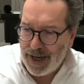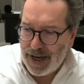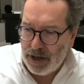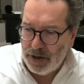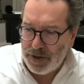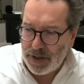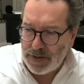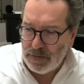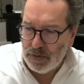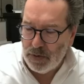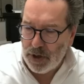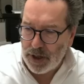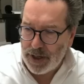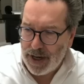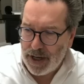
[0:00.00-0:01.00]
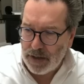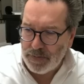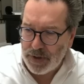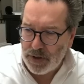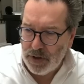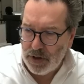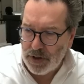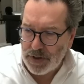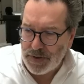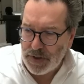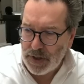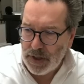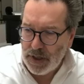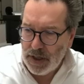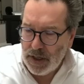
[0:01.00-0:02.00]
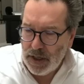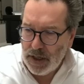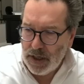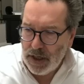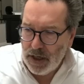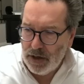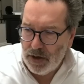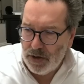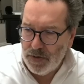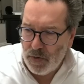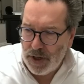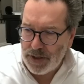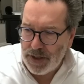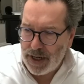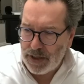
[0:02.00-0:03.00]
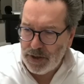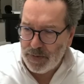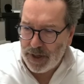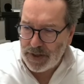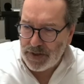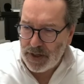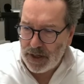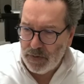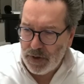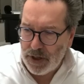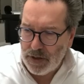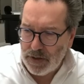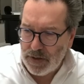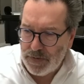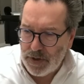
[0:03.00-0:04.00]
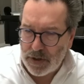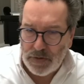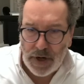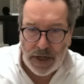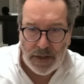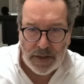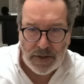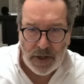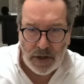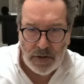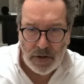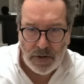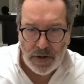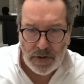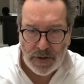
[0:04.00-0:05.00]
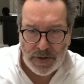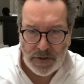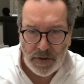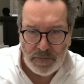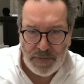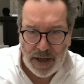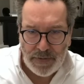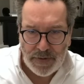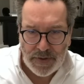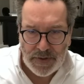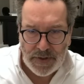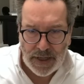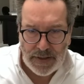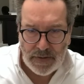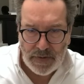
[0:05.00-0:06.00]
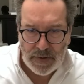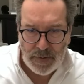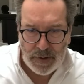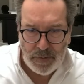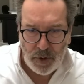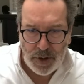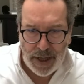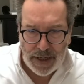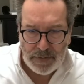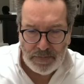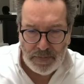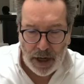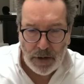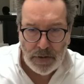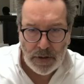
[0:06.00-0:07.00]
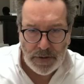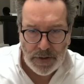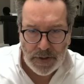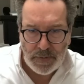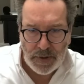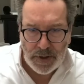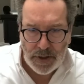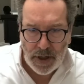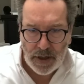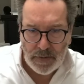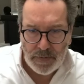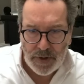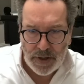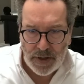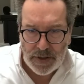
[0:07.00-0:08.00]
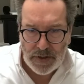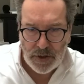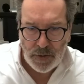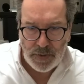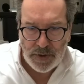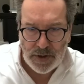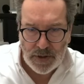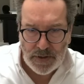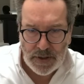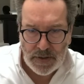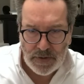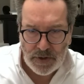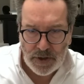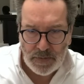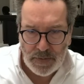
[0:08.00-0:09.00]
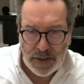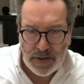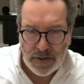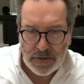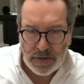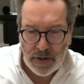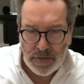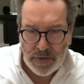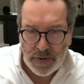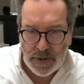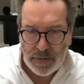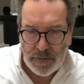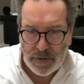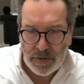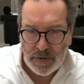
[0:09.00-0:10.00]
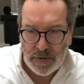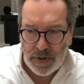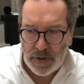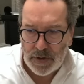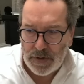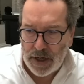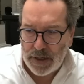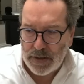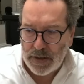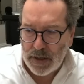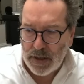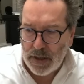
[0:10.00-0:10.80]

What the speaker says: how things will work out, because on the one hand, you might say, well, if Ukraine is no longer a sort of buffer state, if it's a bit more like Poland has become, then there's an opportunity for tremendous growth to come through in Ukraine.